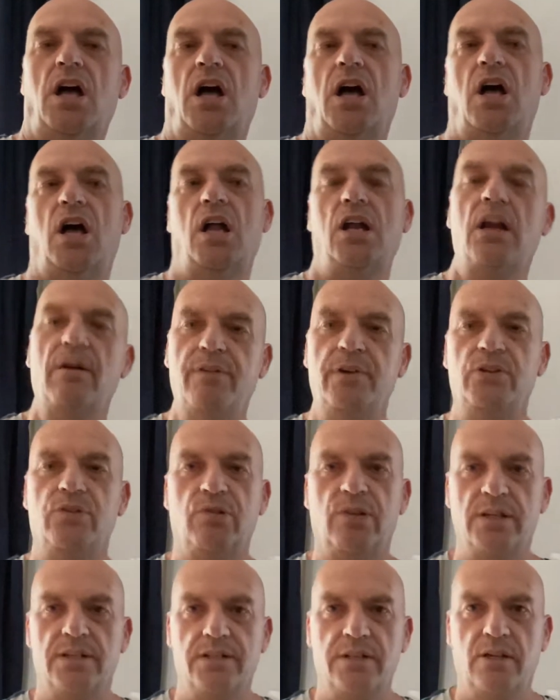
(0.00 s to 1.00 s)
a love
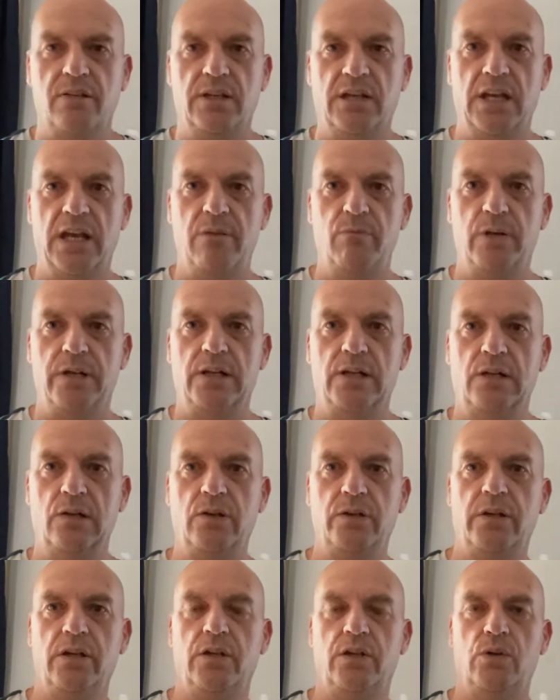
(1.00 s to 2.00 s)
interest. Okay, we're going to
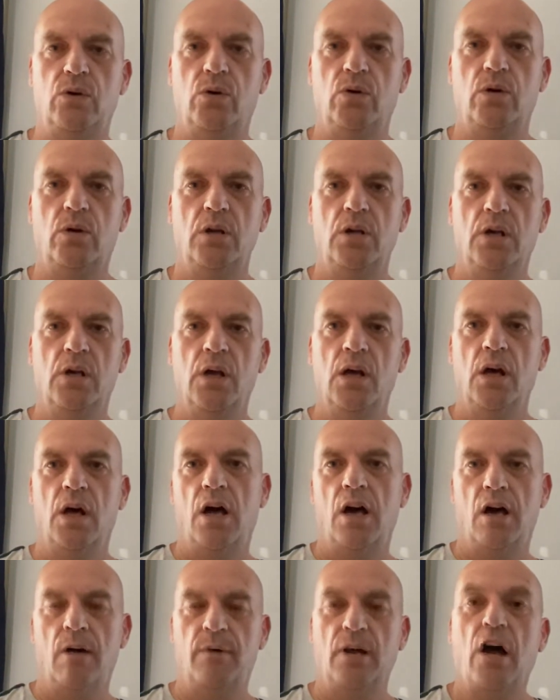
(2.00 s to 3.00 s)
look at your
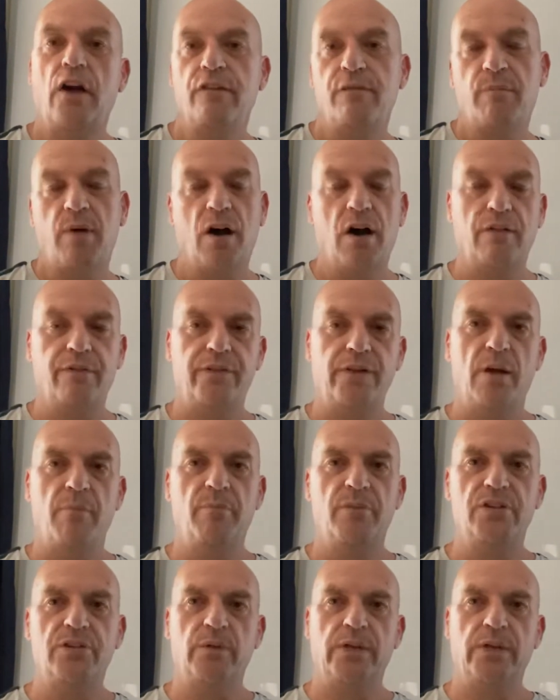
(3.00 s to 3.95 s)
life path numbers.